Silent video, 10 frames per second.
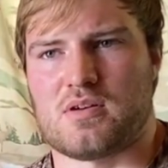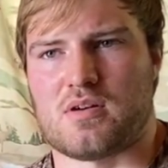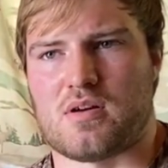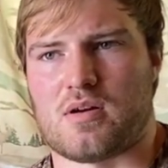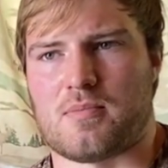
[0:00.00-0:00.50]

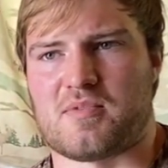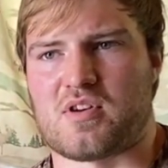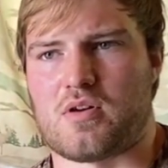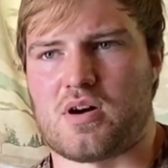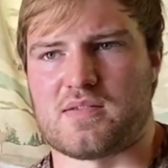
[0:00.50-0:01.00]

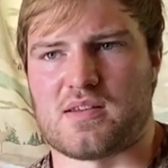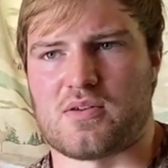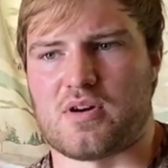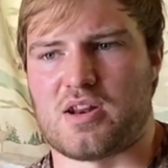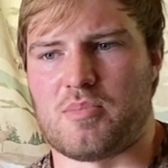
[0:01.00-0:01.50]
go hunting
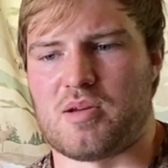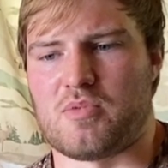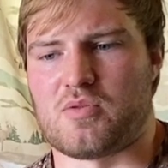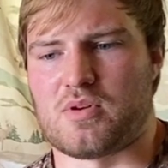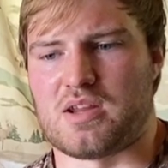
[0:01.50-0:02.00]
quite a bit
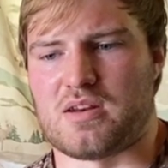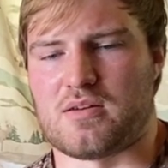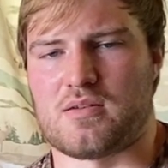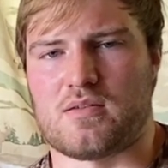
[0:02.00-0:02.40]
between